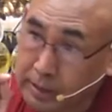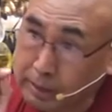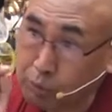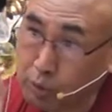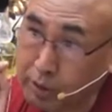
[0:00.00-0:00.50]

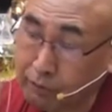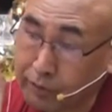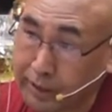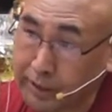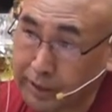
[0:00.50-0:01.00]
If you are
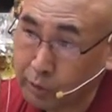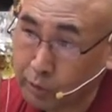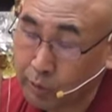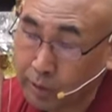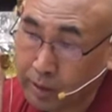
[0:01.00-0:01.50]
very, you
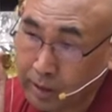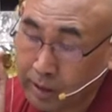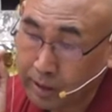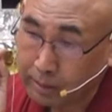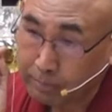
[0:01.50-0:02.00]
know,
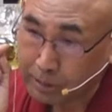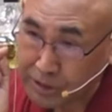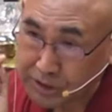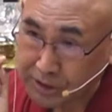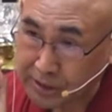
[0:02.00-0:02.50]

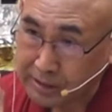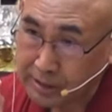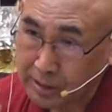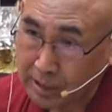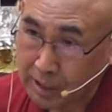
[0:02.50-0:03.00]
master
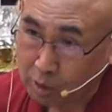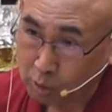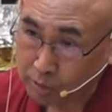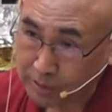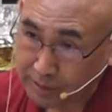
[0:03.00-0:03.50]

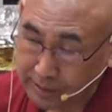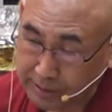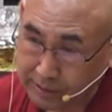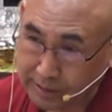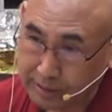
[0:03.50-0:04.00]
how the
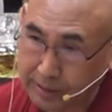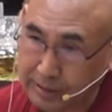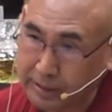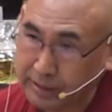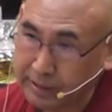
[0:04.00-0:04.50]

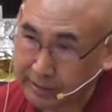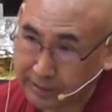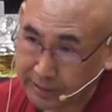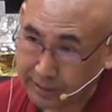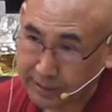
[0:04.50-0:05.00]
anger
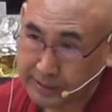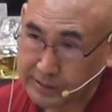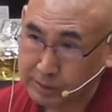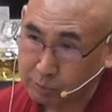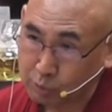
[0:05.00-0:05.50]

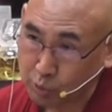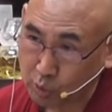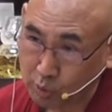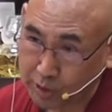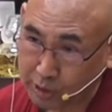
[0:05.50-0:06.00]
arises. If you
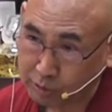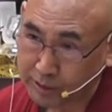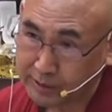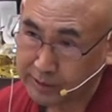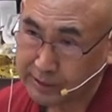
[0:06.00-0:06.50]
know how the
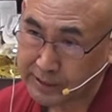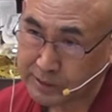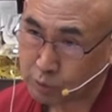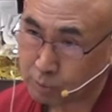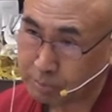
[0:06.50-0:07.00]
anger
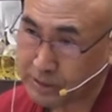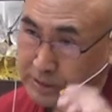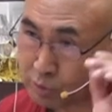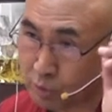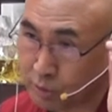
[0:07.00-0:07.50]
arises, you
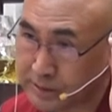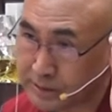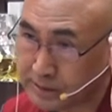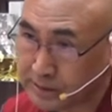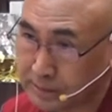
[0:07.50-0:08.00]
must
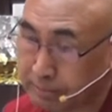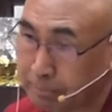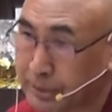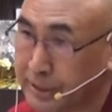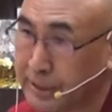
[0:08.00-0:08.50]
recognize
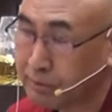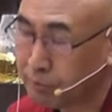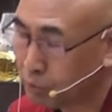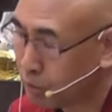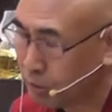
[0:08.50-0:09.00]
beginning
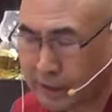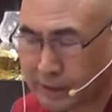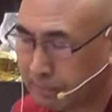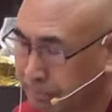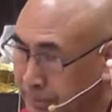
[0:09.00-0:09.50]

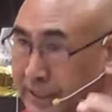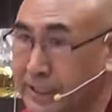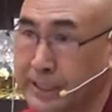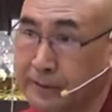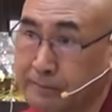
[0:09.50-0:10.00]
at the
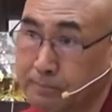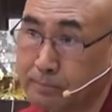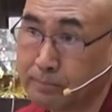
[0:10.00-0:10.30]
beginning.